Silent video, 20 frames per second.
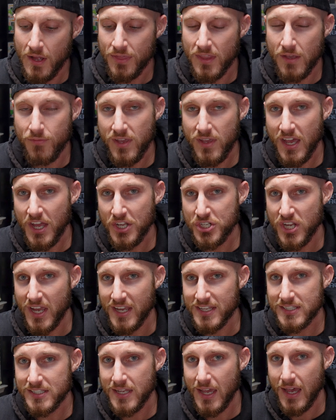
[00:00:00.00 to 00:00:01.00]
the
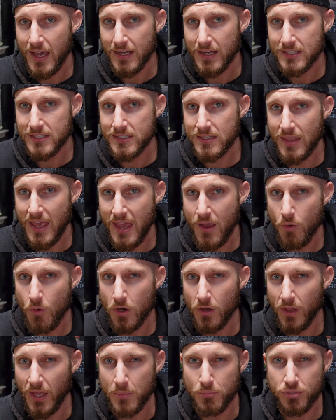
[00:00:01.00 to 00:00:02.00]
VHS decks, they
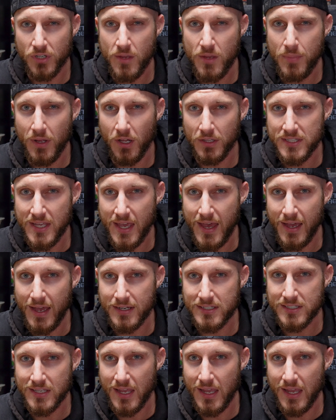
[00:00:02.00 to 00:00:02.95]
were like pre-built decks